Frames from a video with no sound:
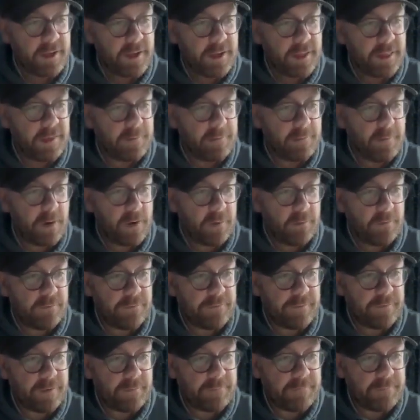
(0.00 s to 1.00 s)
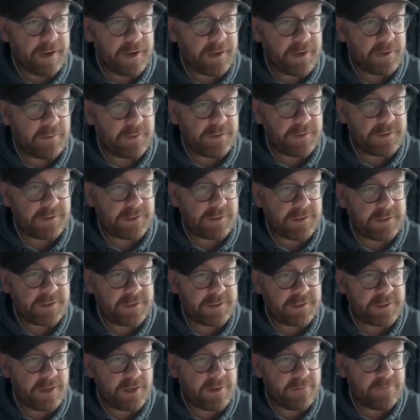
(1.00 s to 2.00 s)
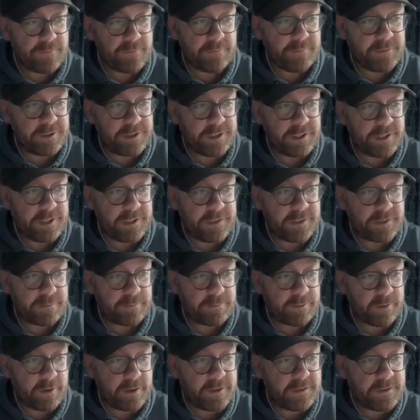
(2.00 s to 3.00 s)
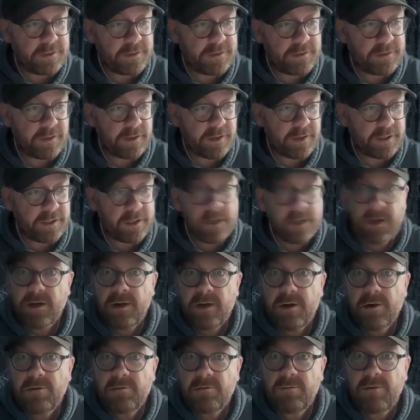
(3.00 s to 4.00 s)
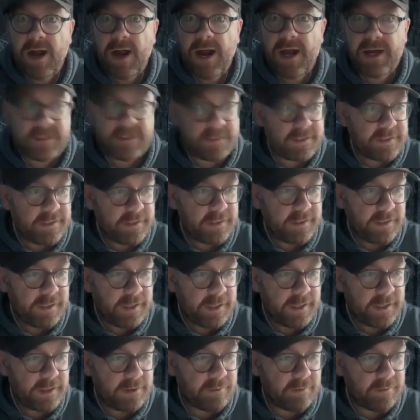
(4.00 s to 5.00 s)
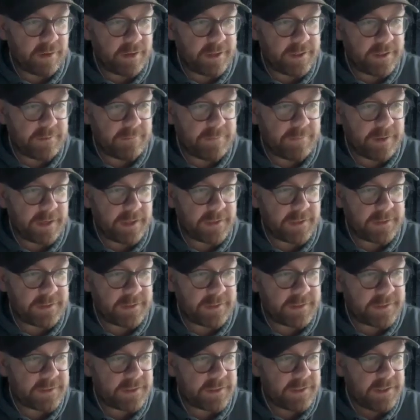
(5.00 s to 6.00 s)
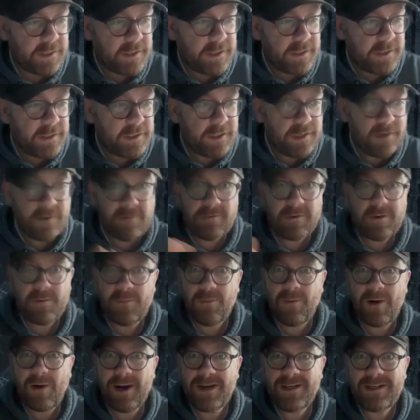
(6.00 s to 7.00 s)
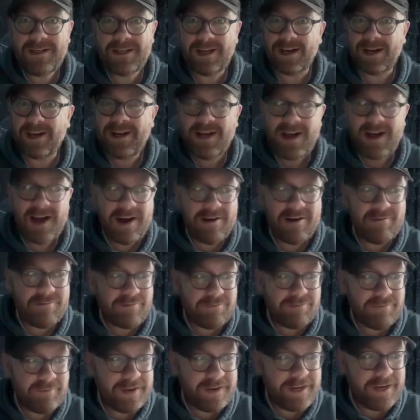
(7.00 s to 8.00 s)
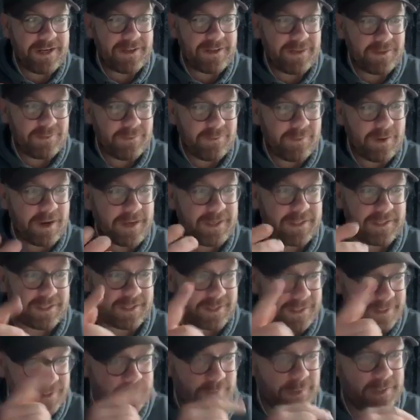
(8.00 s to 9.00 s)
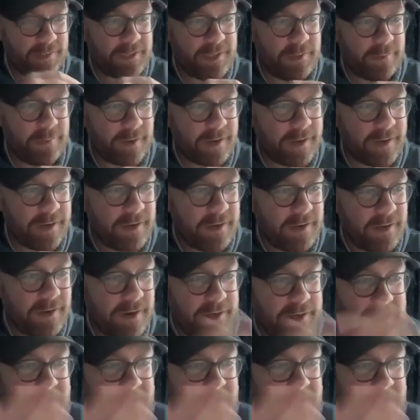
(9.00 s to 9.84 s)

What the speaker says: The mole fell backwards on the snow from sheer surprise and delight. "Rat!" he cried in penitence. "You're a wonder, a real wonder, that's what you are. I